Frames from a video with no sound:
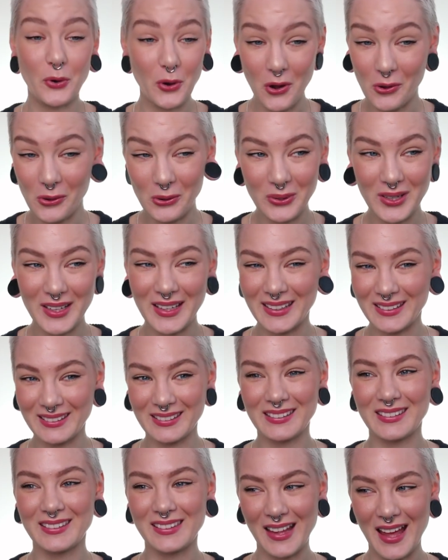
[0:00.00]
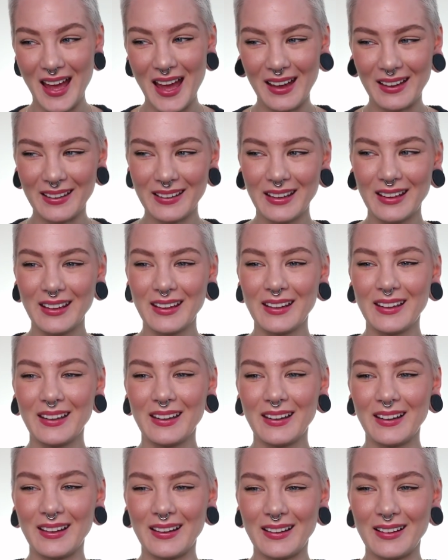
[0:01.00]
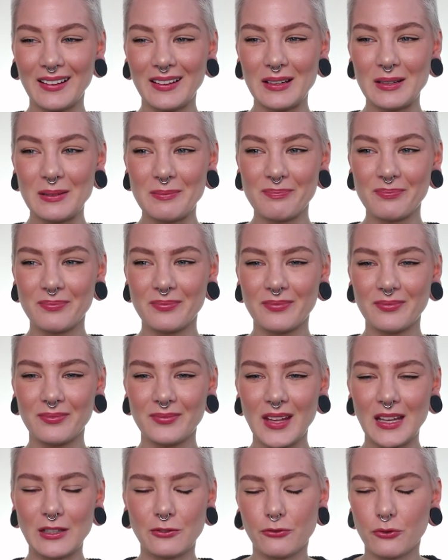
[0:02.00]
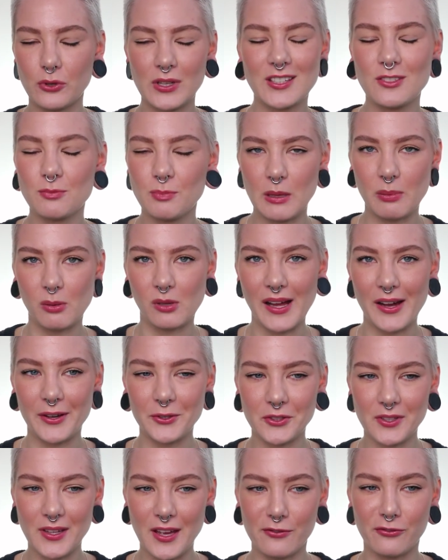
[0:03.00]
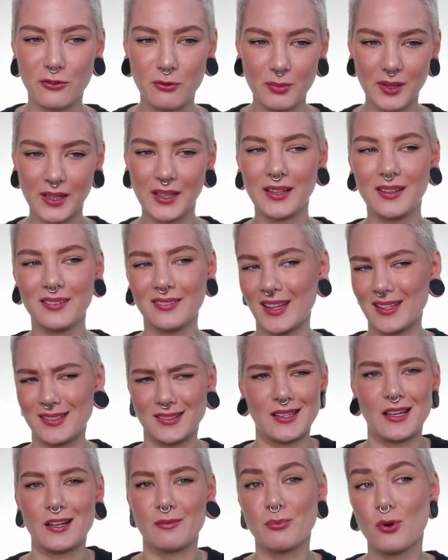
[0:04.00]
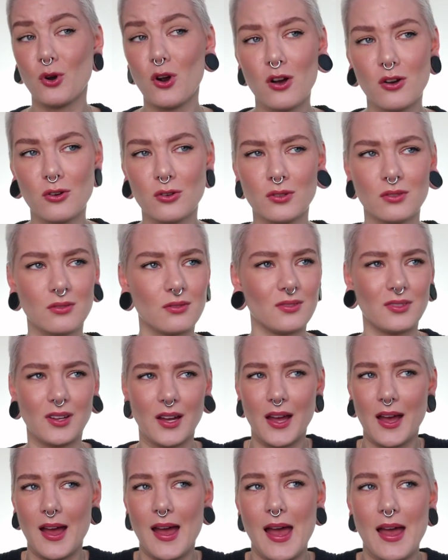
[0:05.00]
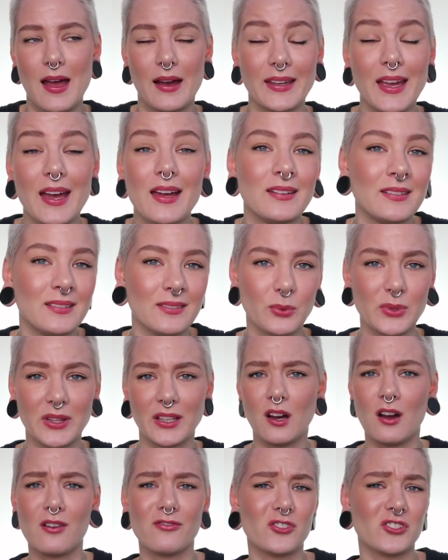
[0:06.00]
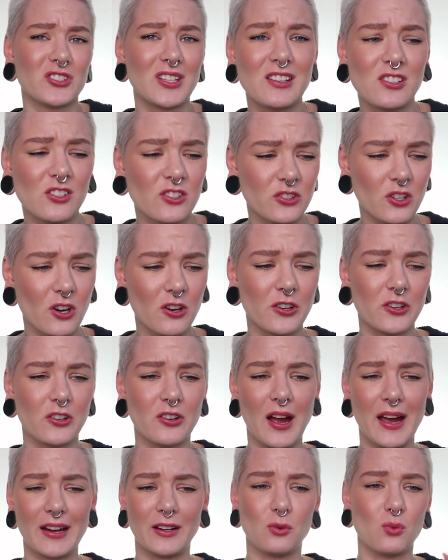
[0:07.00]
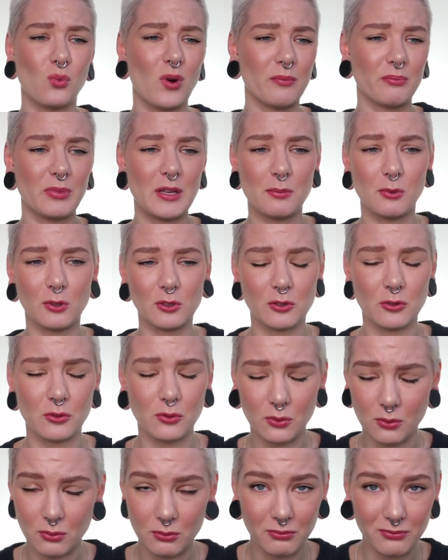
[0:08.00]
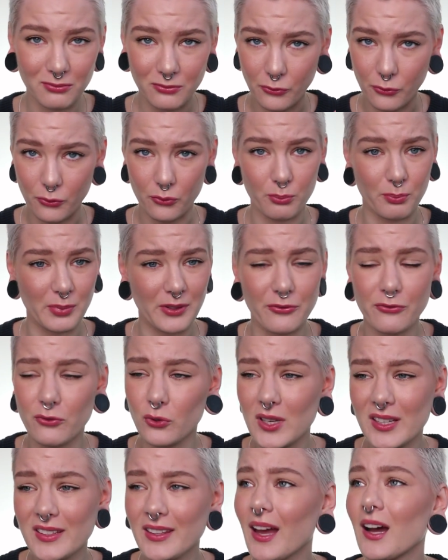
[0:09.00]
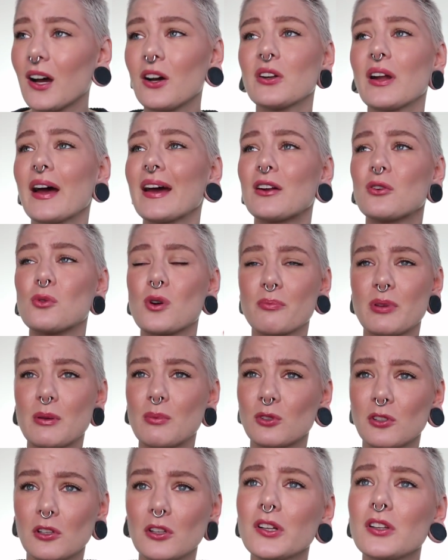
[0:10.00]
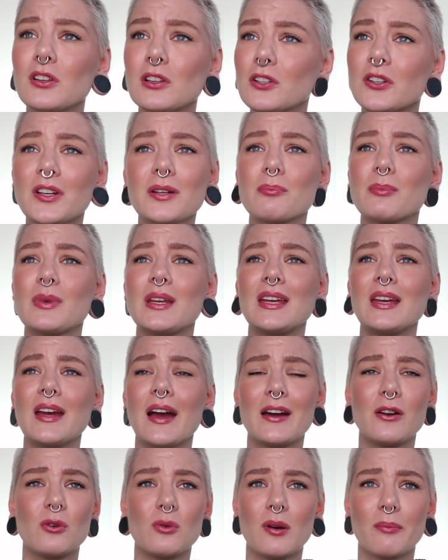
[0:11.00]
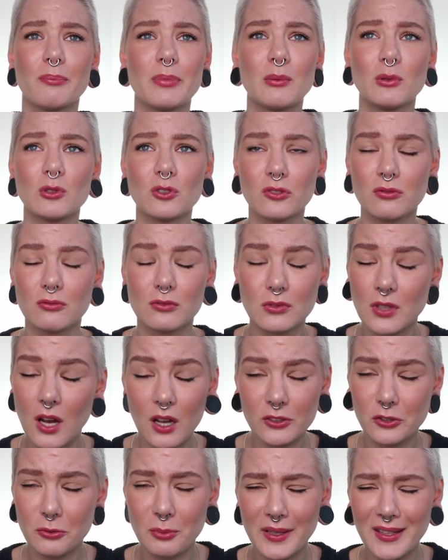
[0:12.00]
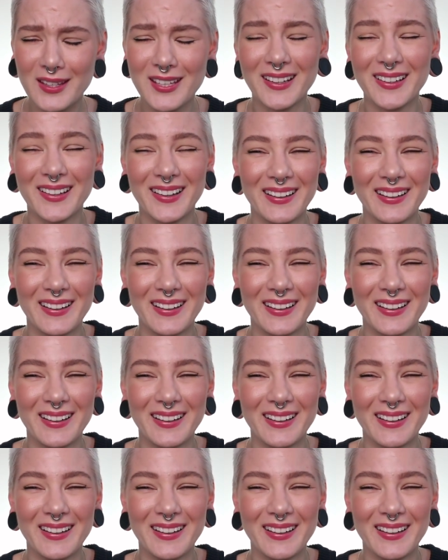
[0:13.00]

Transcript: pro is that it freaks people out. And for me, that's not a pro. Again, with a conversation starter, I don't want people to be freaked out. I don't want people to look at me. I don't want people to talk to me.